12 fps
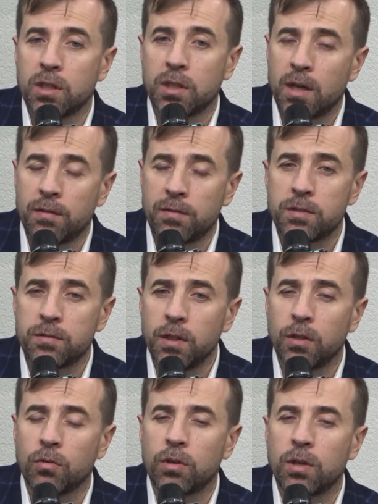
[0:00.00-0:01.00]
Business
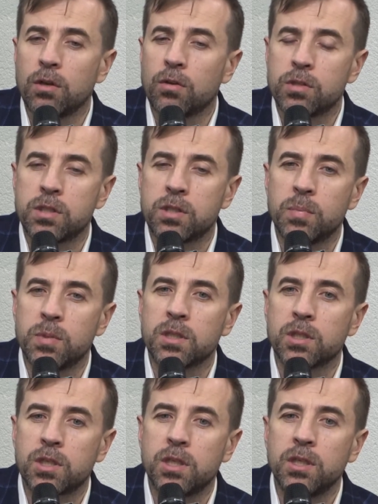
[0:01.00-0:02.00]
training in
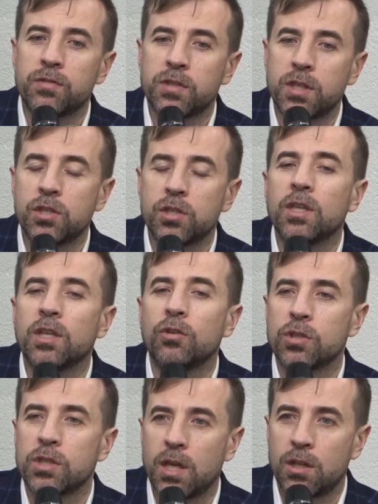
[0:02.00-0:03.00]
Ukraine
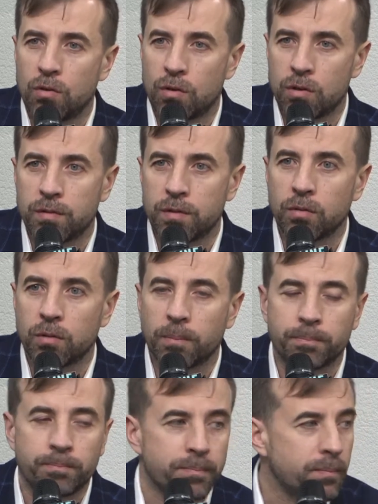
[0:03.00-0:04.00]
even though we have
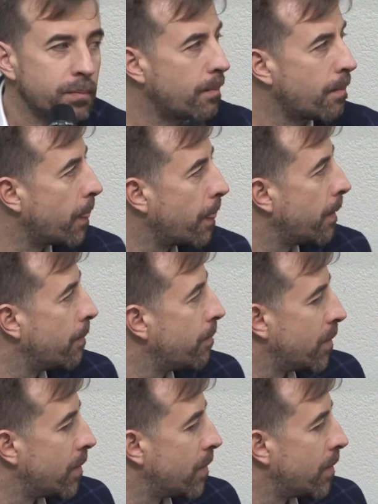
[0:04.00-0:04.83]
so many business schools, but